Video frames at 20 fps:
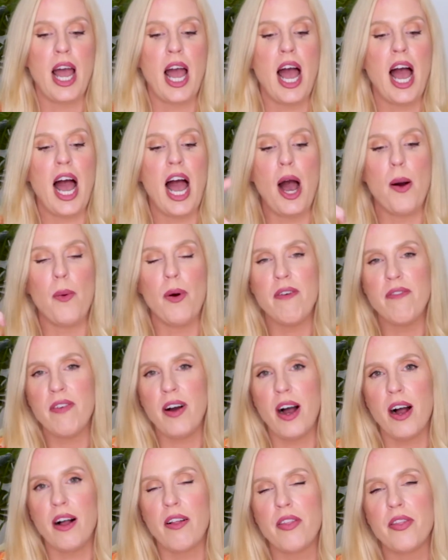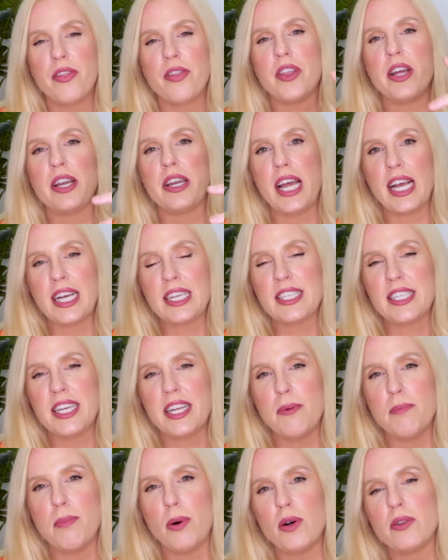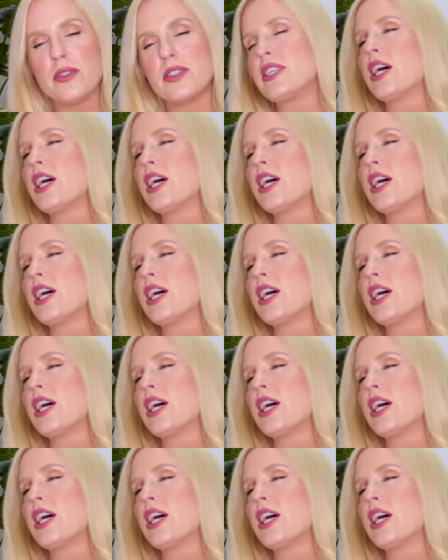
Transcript: However, the next set of bonds